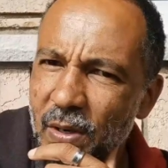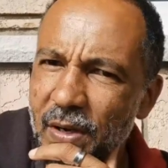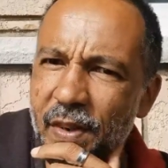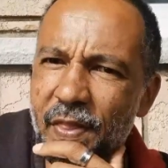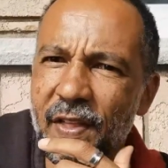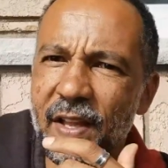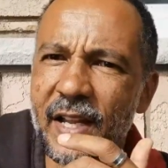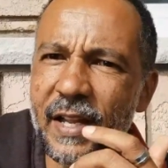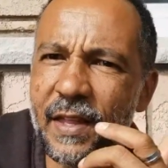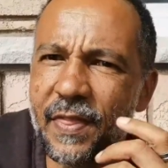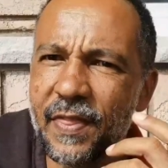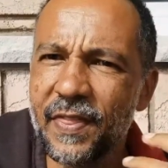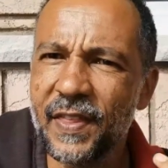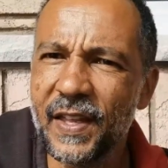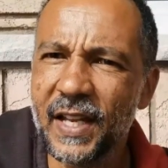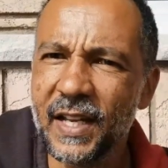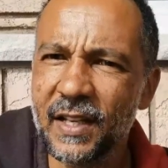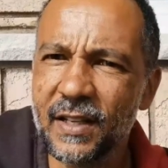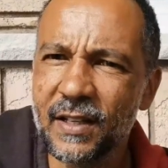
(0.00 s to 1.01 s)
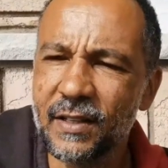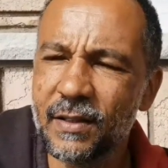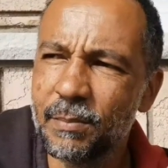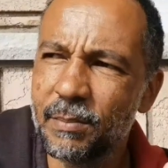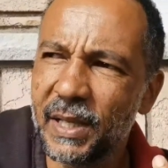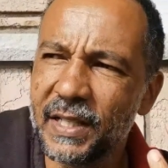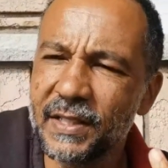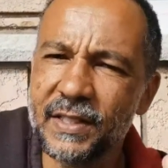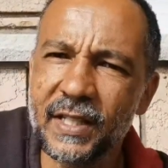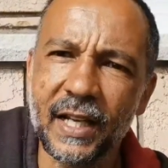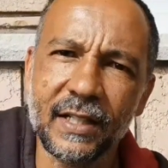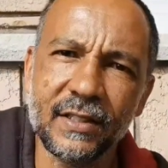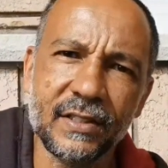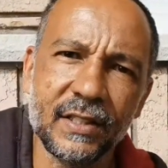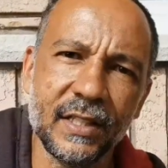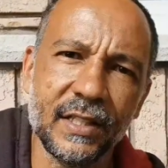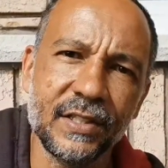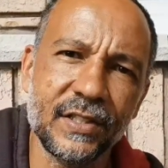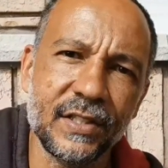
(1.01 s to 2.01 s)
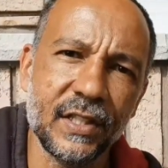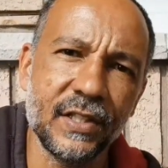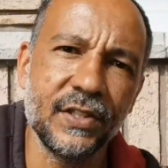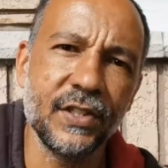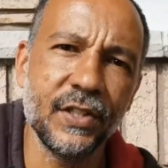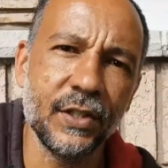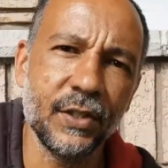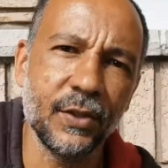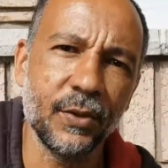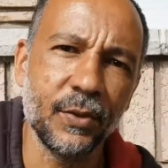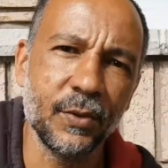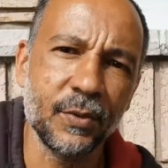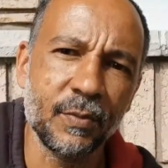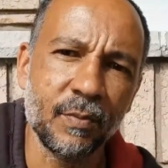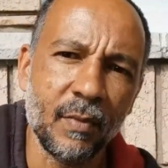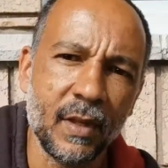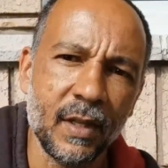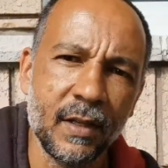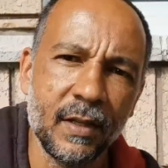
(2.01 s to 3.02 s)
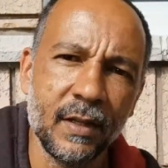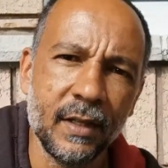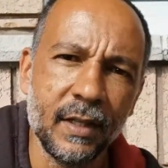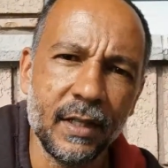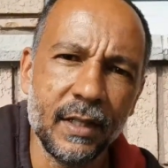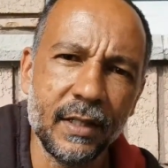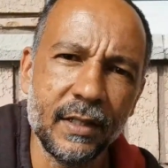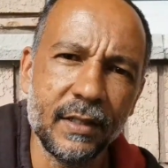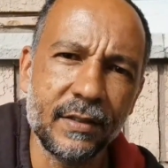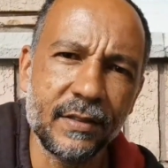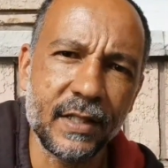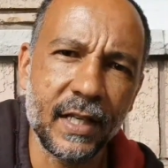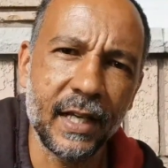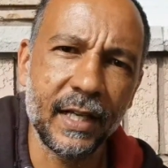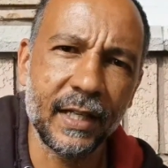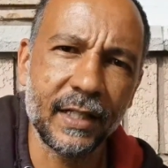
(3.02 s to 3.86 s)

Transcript: one thing I think Pentax needs to do is